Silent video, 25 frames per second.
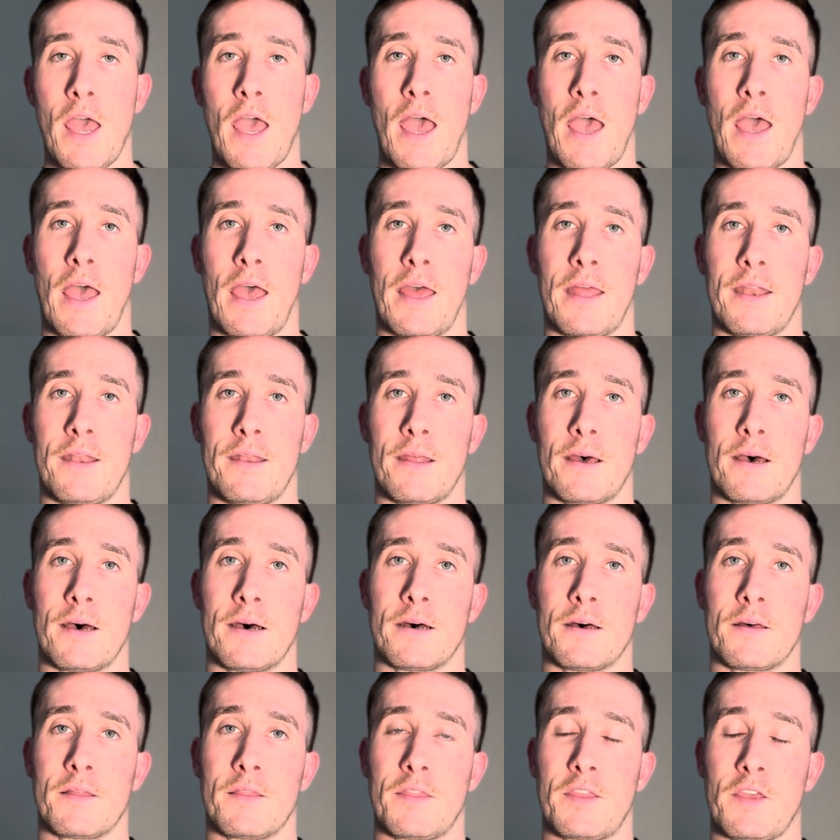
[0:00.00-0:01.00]
And
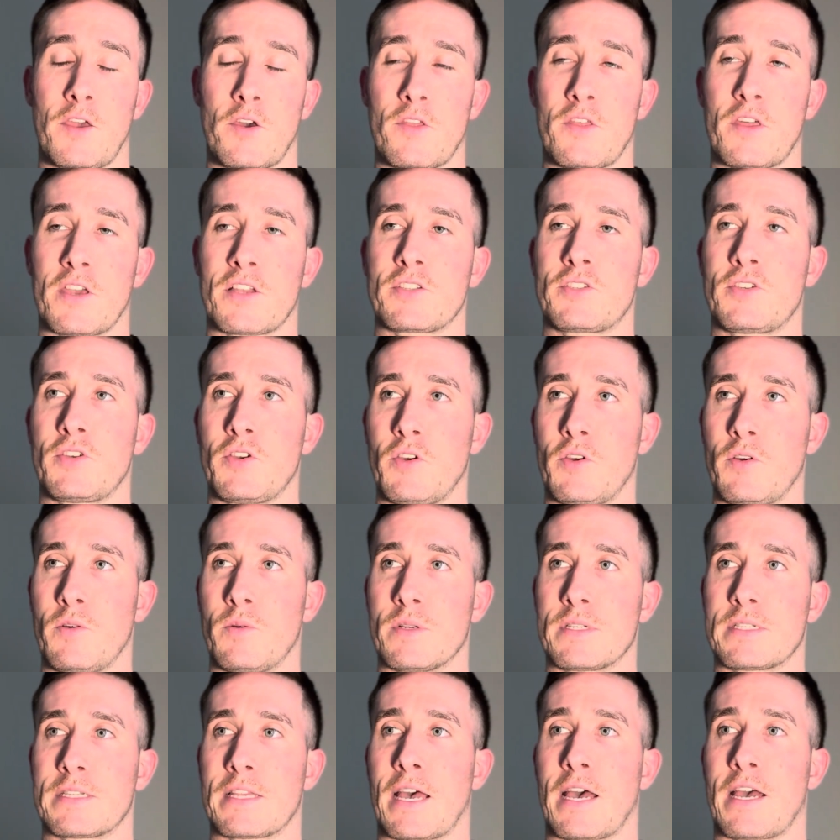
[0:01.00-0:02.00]
the other thing too
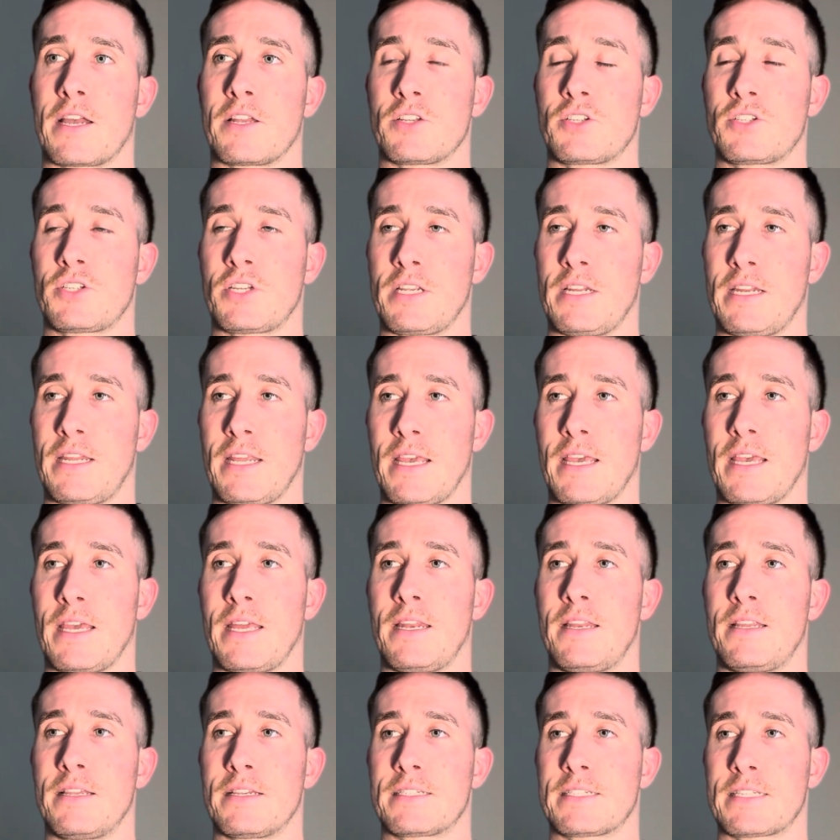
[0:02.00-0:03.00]
was that she
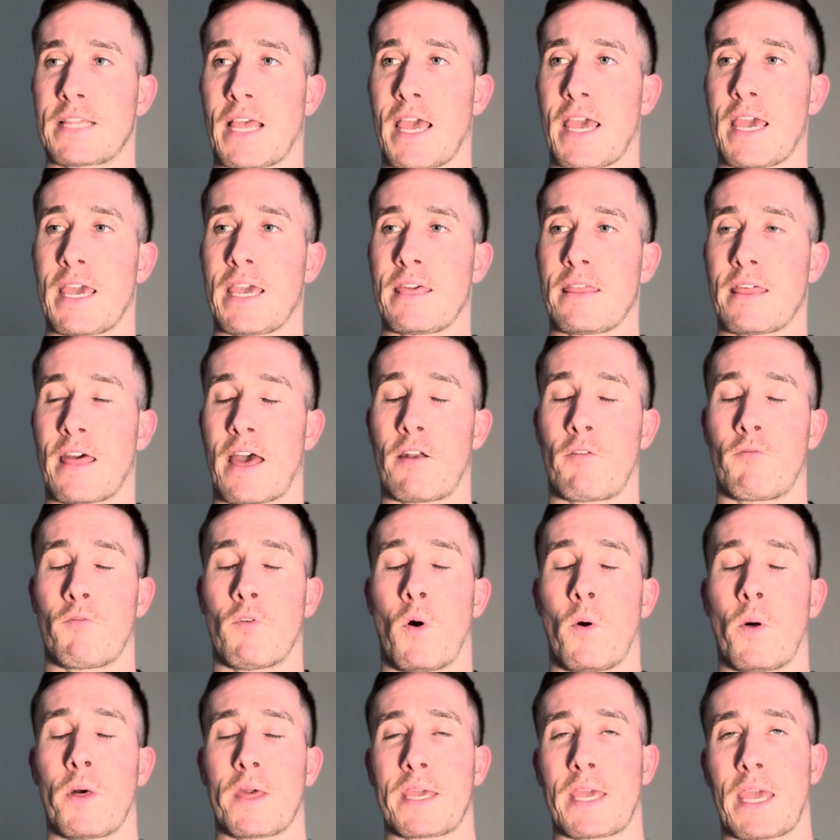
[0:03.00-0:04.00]
did say that
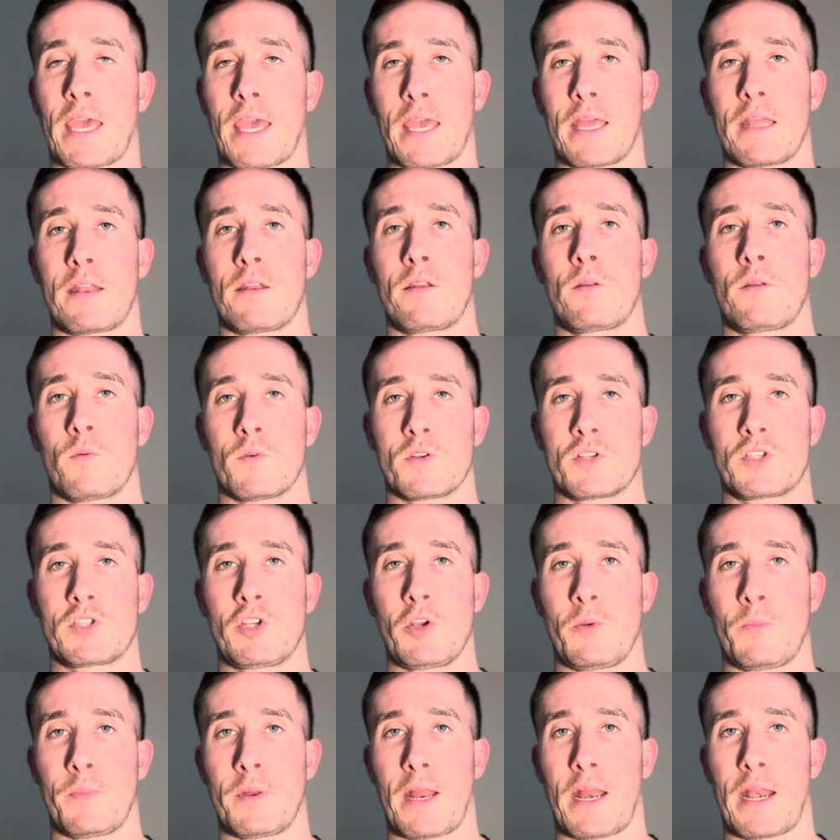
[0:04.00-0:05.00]
rolling in was
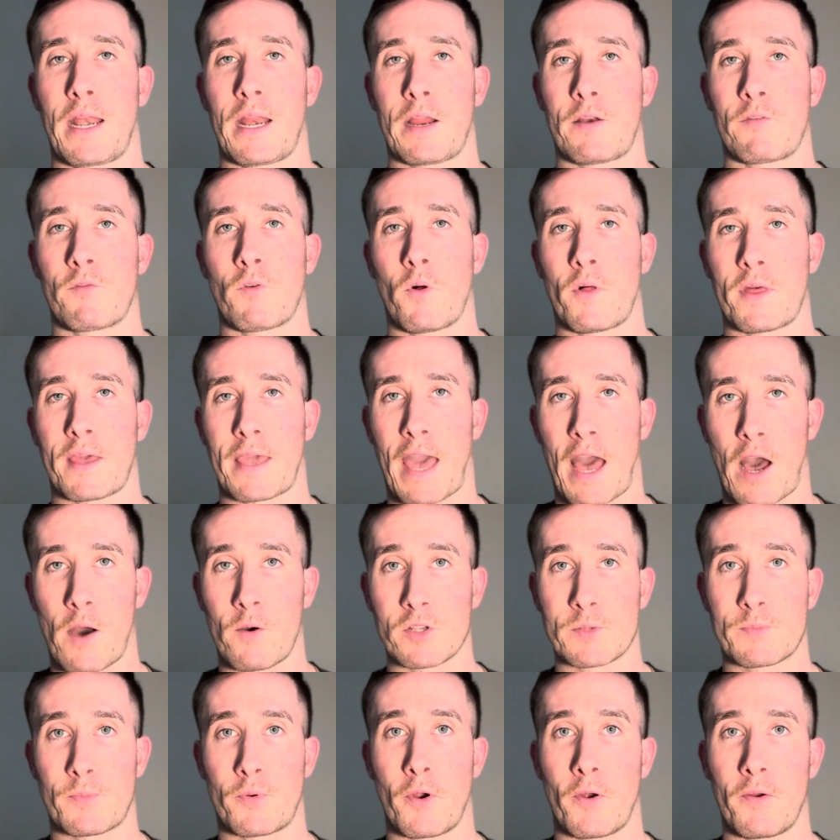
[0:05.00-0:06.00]
supinating and rolling out
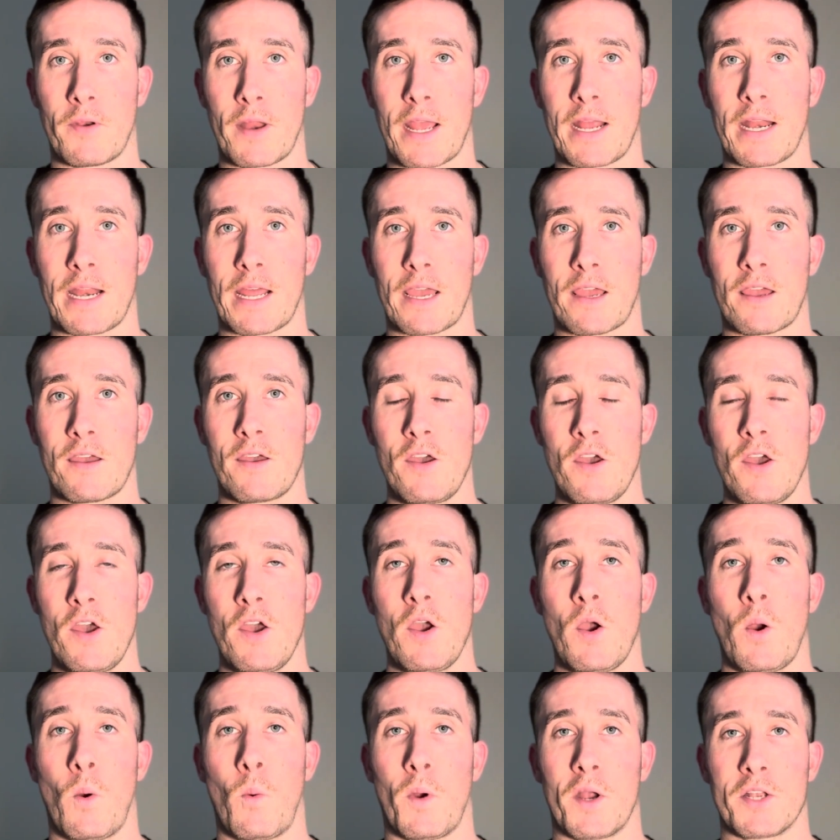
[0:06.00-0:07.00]
was pronating,
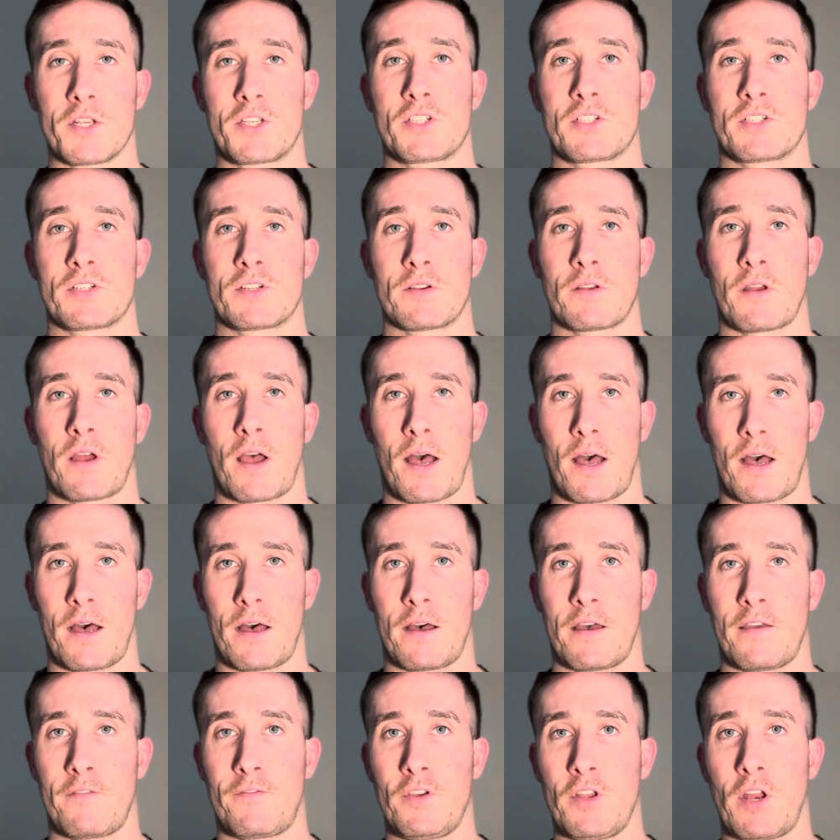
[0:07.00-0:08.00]
which
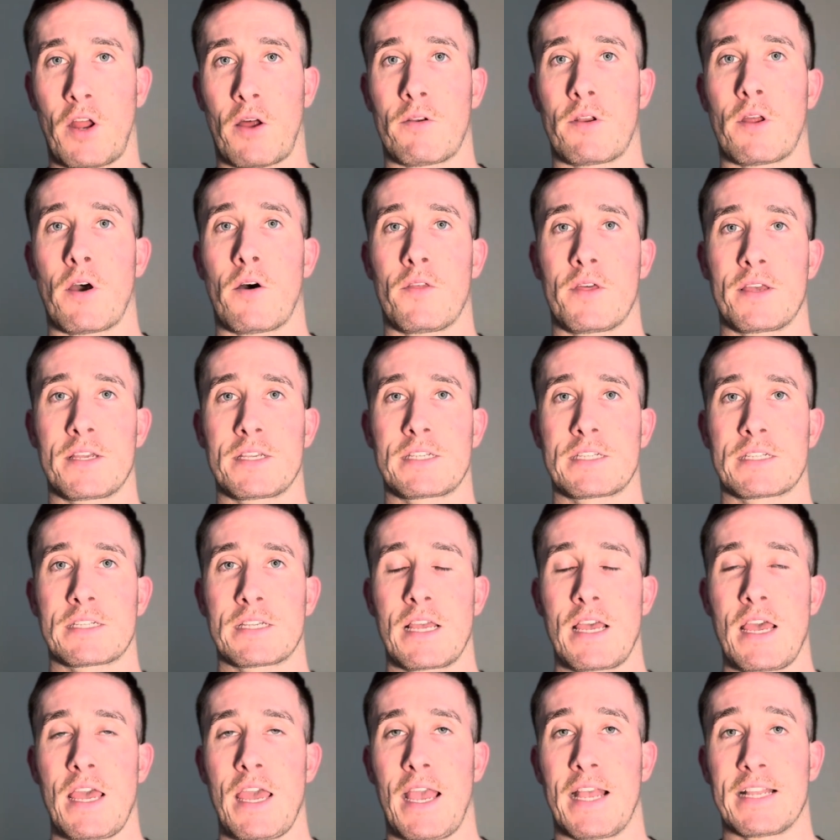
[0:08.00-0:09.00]
if you don't know this,
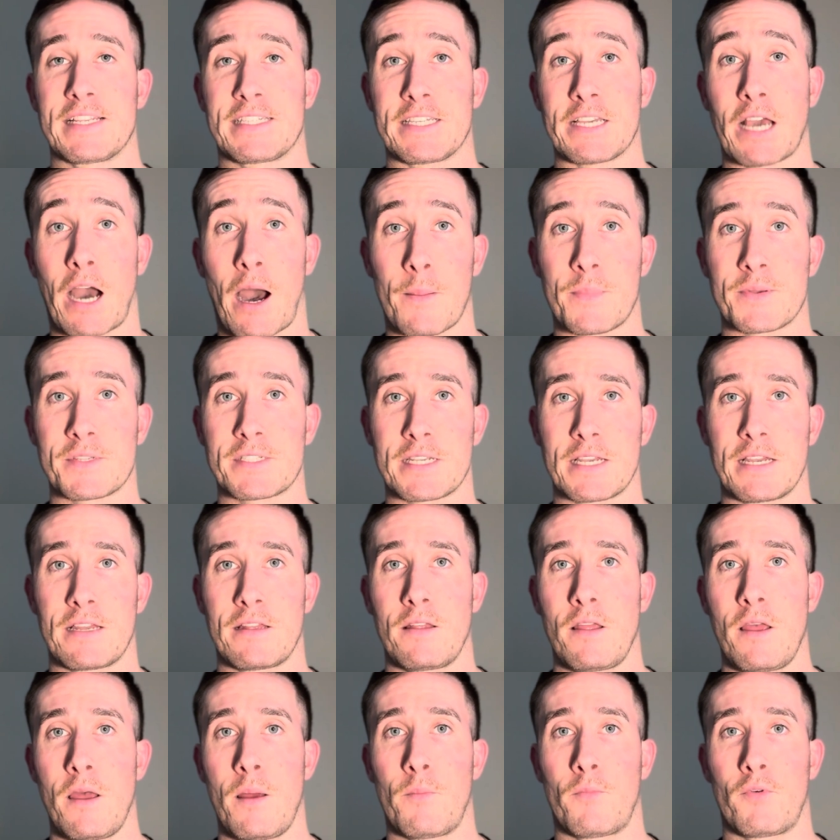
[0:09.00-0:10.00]
it's the
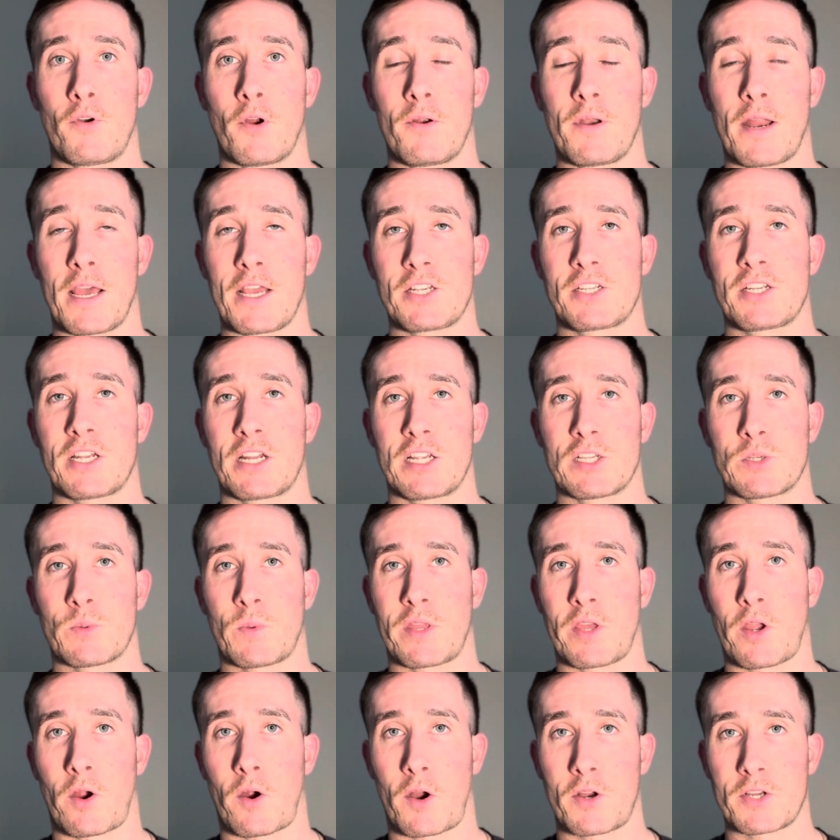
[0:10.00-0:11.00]
opposite. Pronation is when
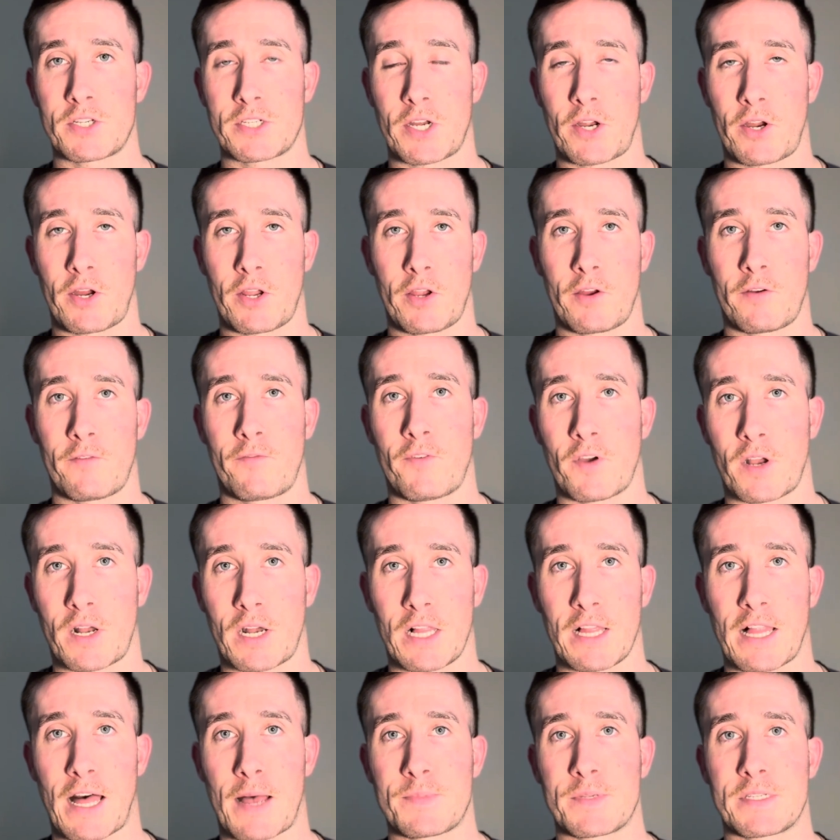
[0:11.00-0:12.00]
the arch area of your foot
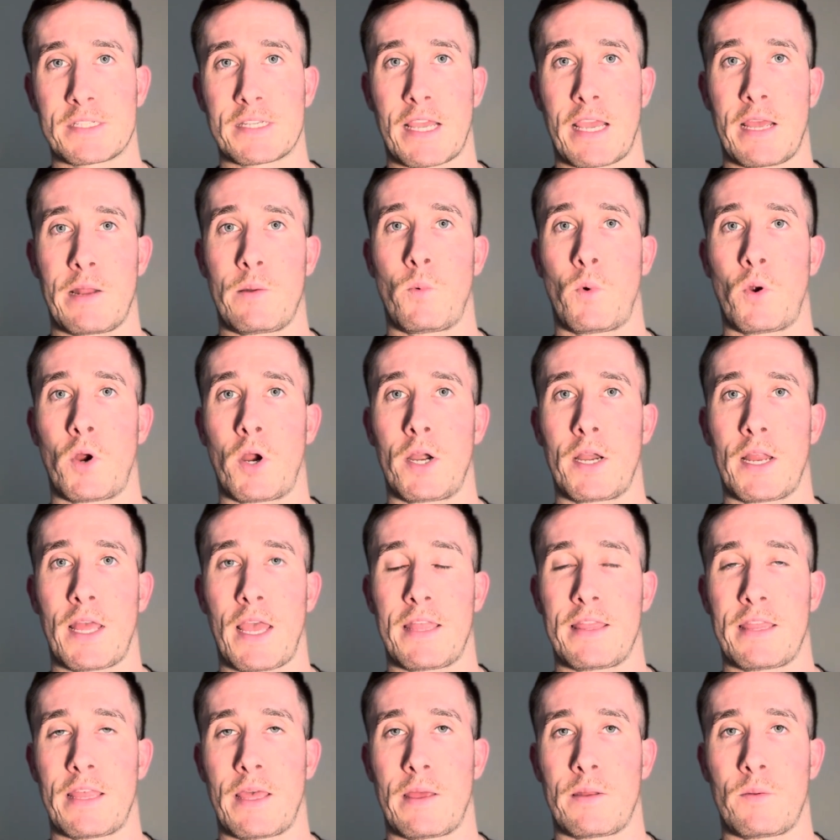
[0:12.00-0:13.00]
collapses inward,
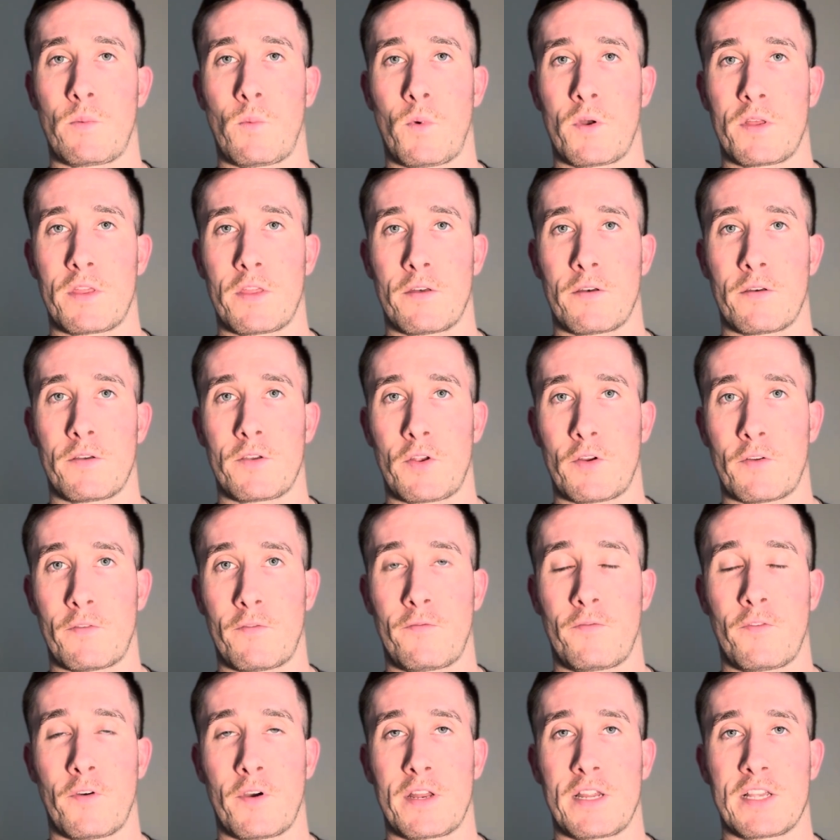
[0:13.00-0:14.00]
and then when your
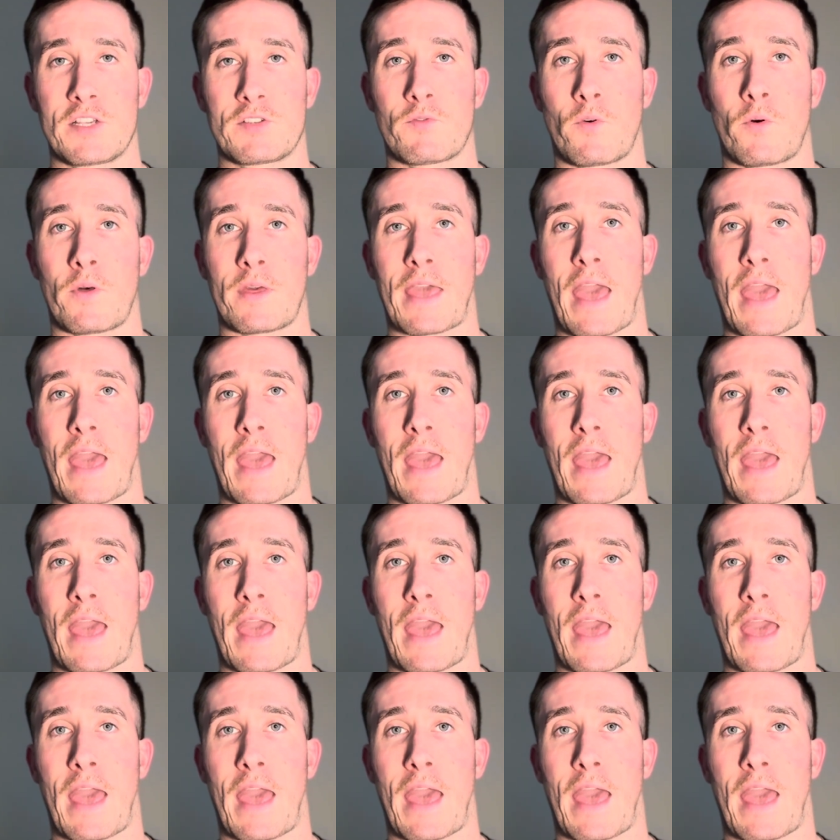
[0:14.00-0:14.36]
foot is rolling